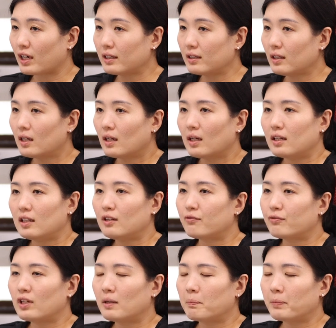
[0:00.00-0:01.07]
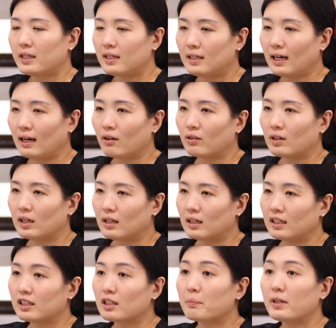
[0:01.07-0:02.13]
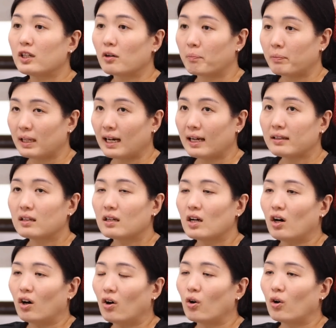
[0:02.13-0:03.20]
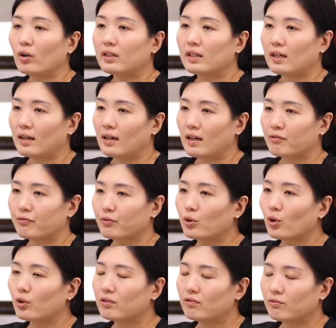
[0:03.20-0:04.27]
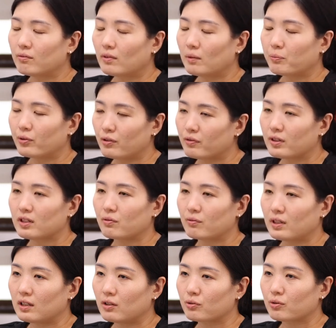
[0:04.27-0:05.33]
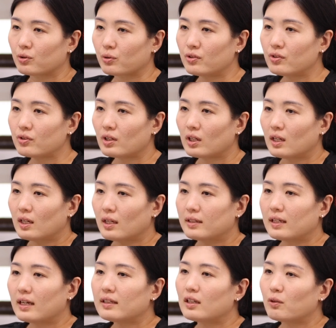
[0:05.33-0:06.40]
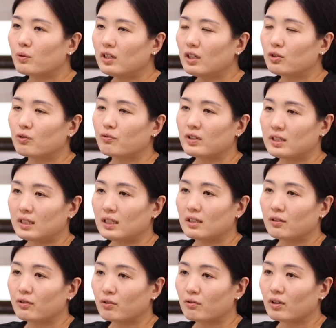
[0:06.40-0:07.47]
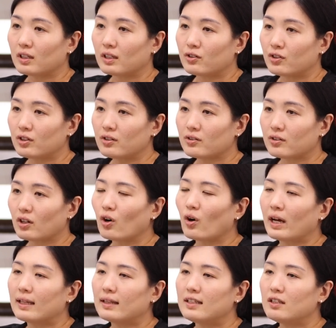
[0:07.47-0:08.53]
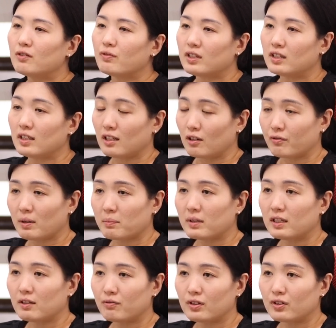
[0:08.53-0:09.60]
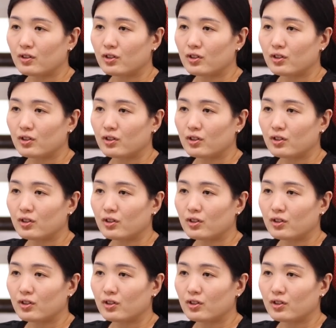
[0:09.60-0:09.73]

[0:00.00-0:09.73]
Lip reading: front, if they pee out a little bit of blood, or they have known previous renal stones, then they will need to visit a urologist or at least visit their family